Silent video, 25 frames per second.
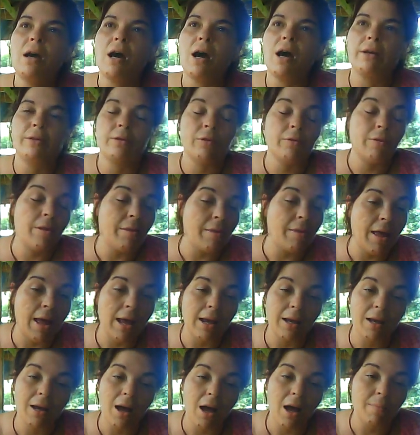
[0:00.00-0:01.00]
Other than
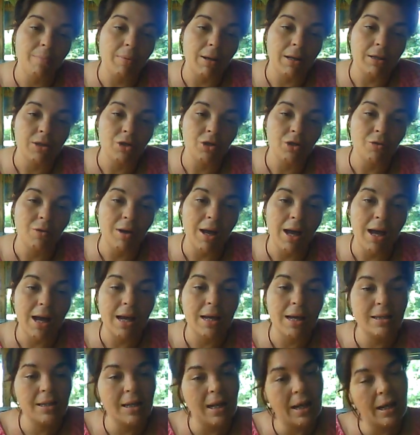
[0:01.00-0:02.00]
that, God bless you
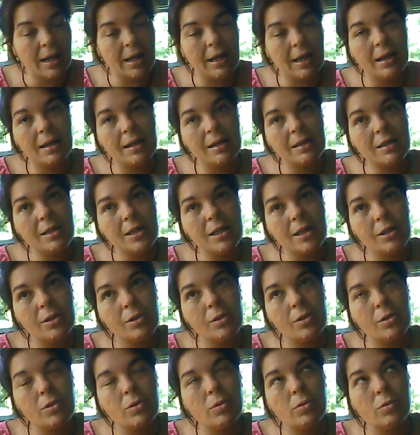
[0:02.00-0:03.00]
guys. And
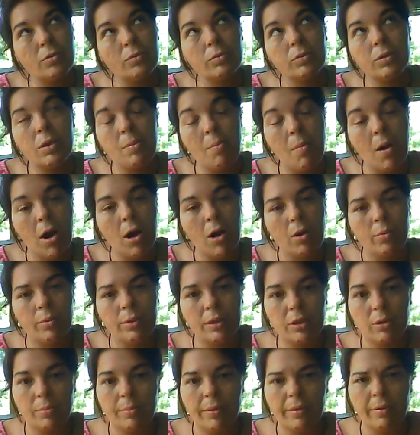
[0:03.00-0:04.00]
until tomorrow,
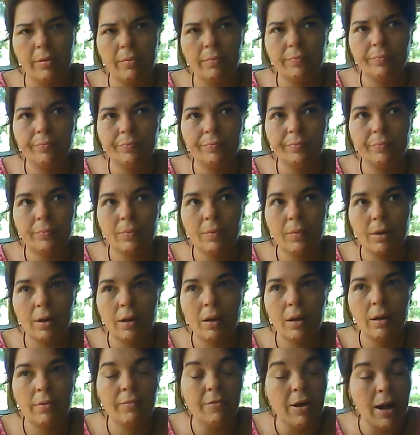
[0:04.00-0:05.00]
which will be
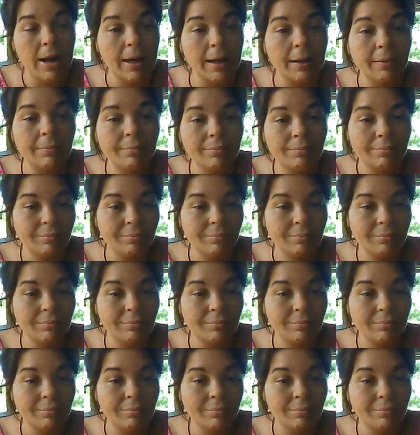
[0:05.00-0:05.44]
Friday,